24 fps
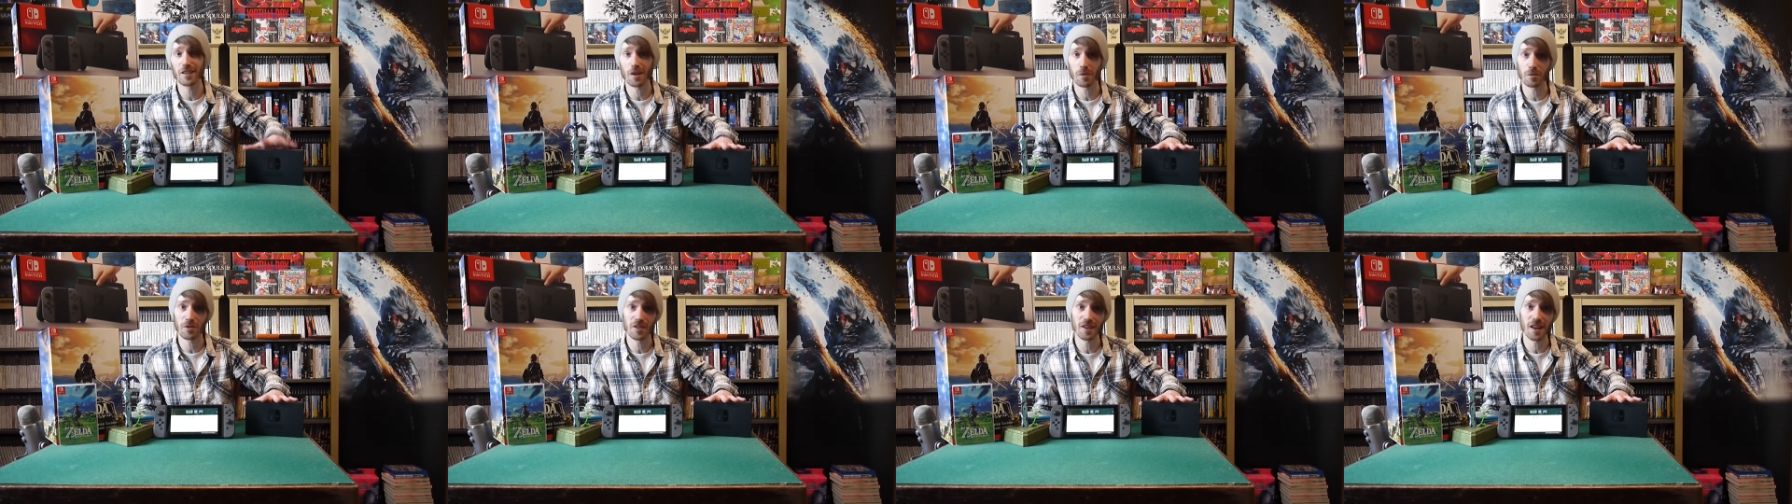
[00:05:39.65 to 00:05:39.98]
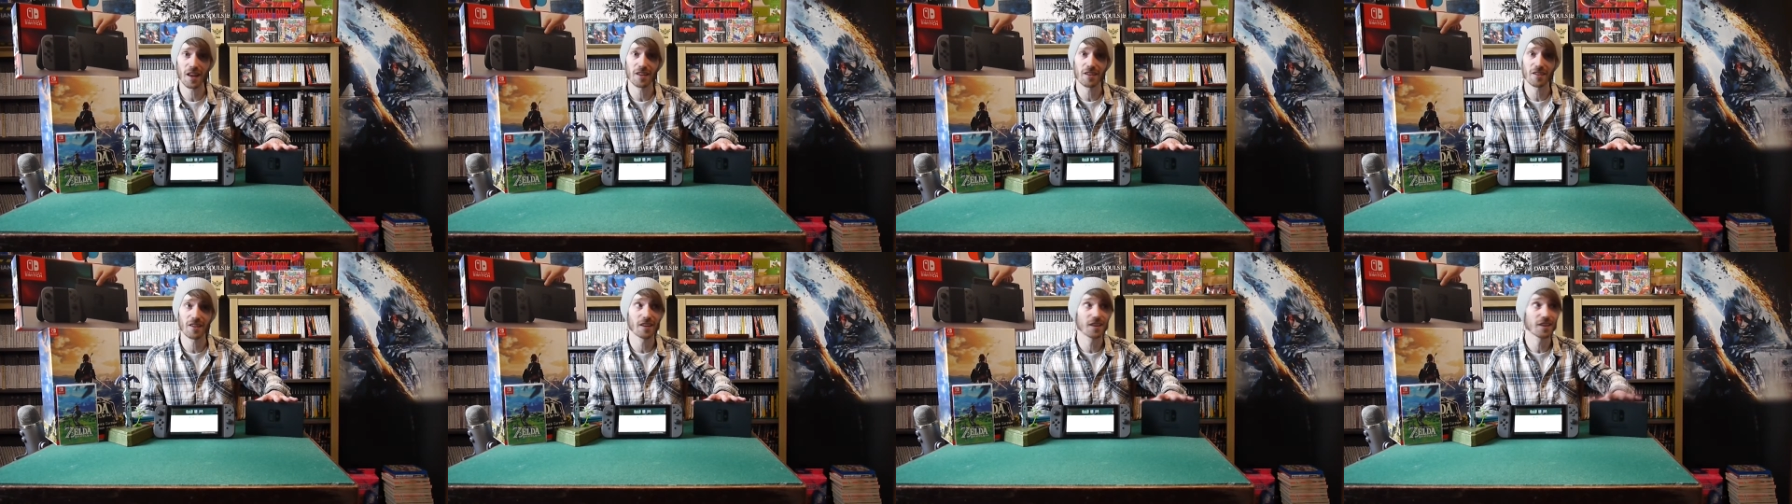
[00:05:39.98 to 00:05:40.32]

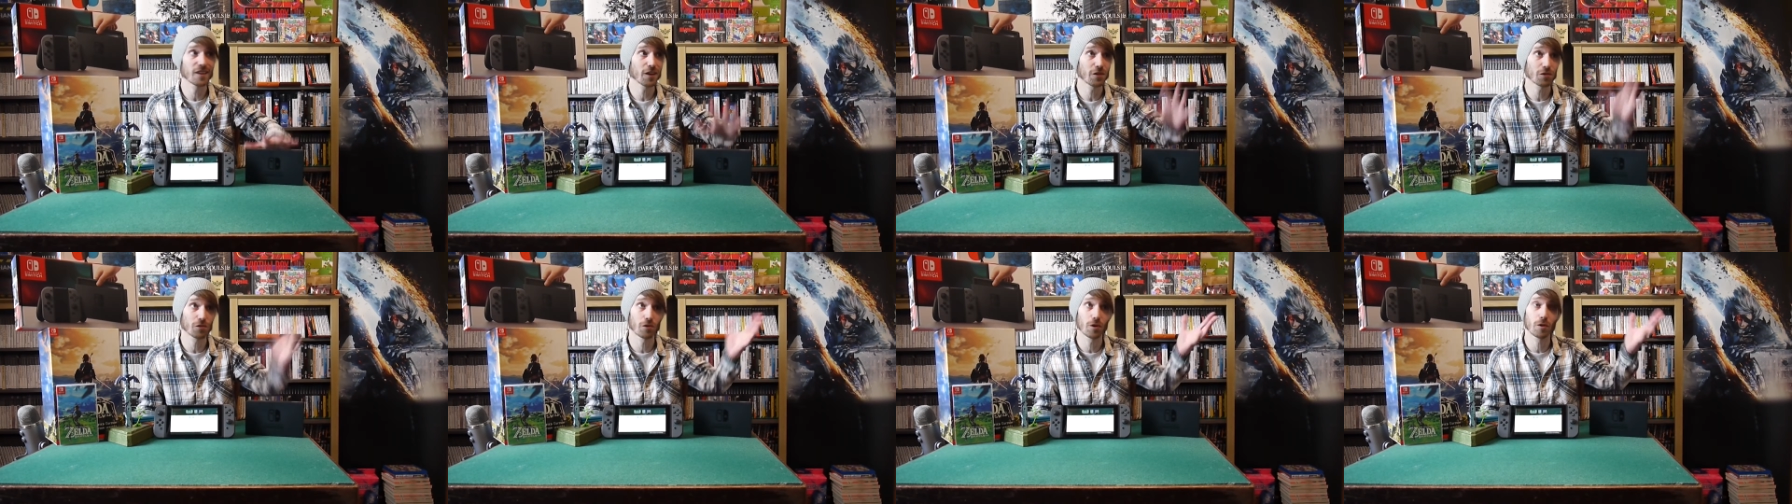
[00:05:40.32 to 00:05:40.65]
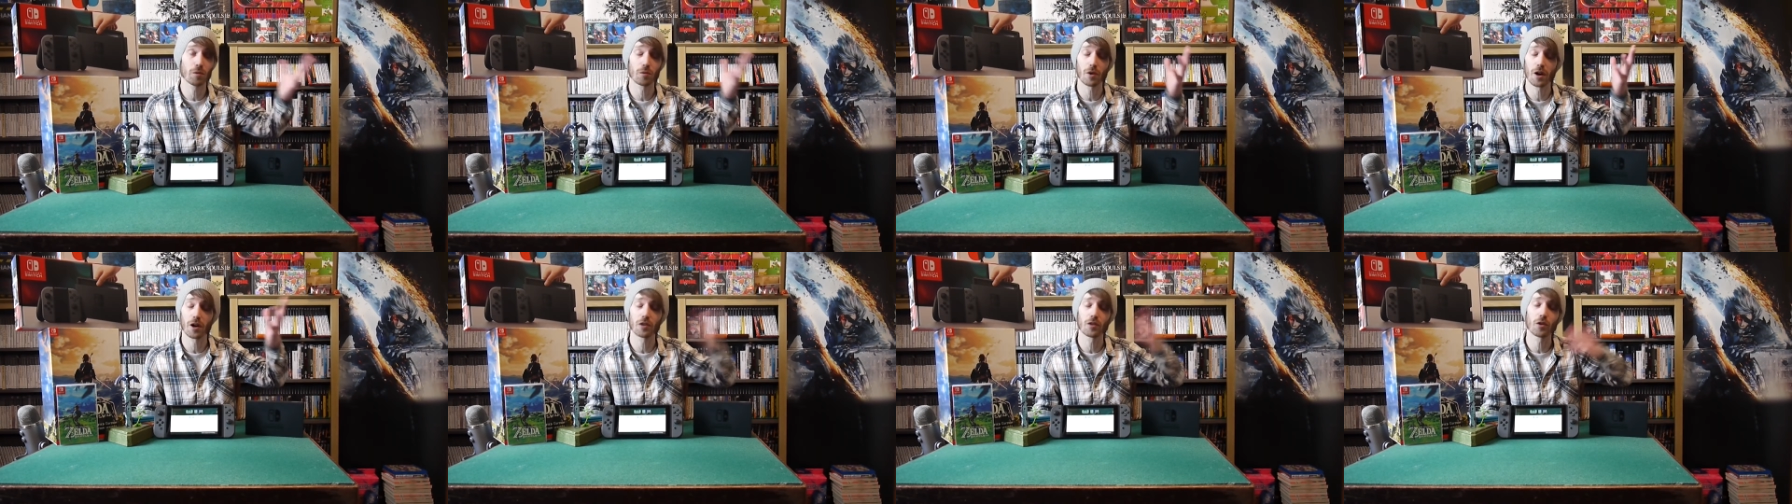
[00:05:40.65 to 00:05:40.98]
upstairs in this
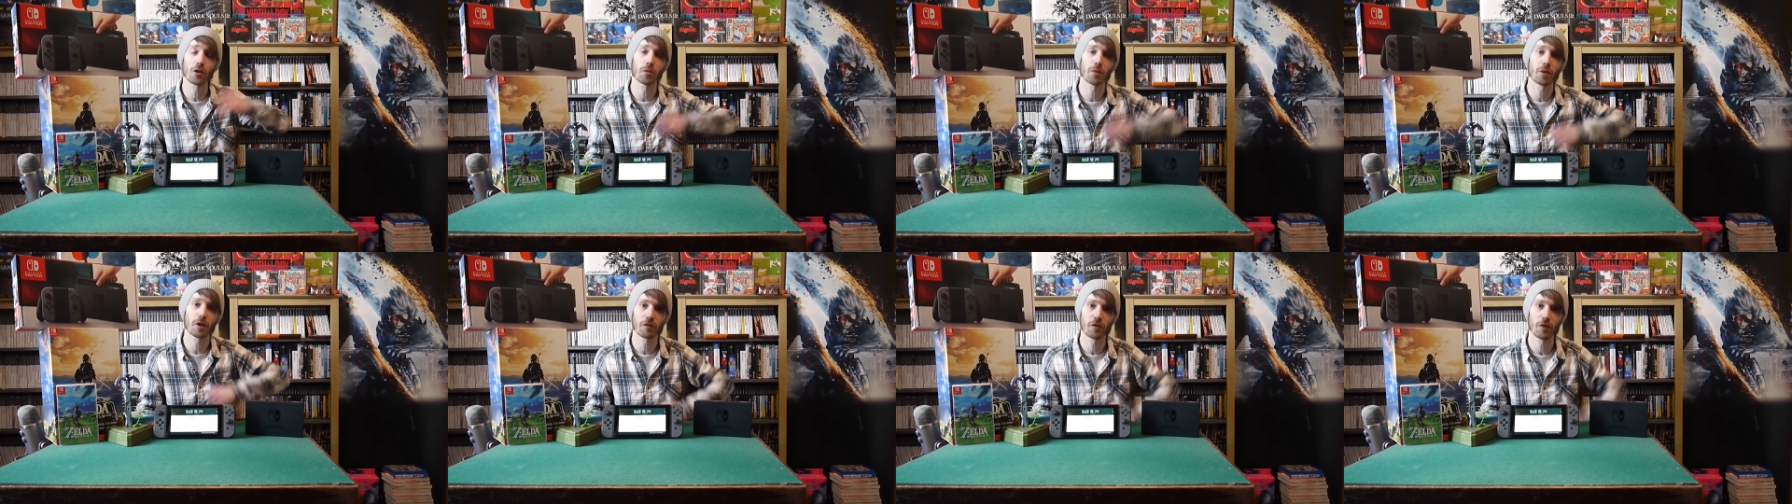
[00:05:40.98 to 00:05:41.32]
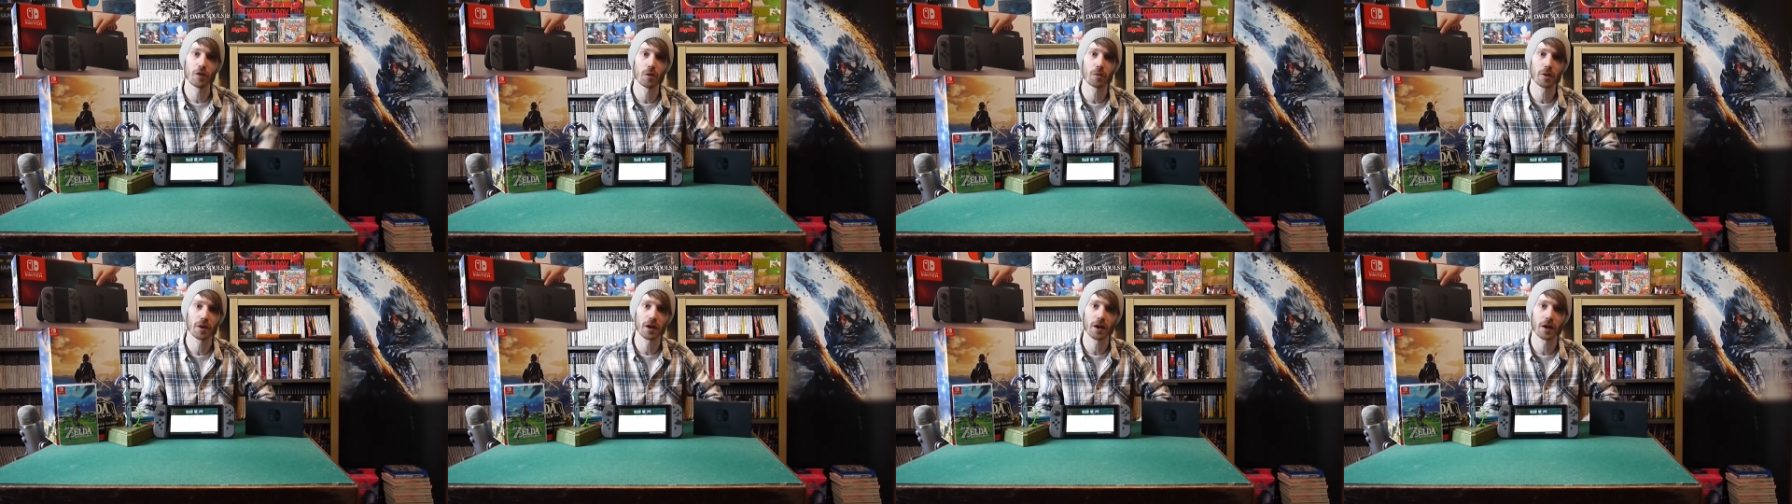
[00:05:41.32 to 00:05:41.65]
room where I do all my
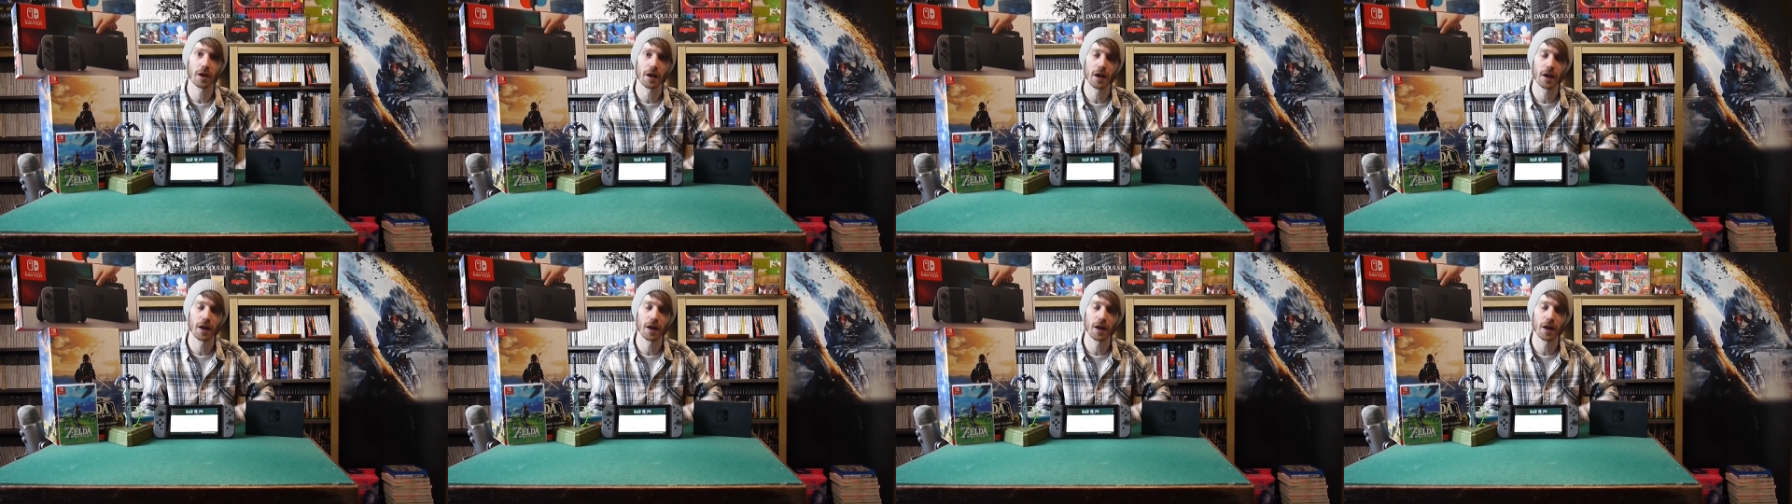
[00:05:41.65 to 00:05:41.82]
filming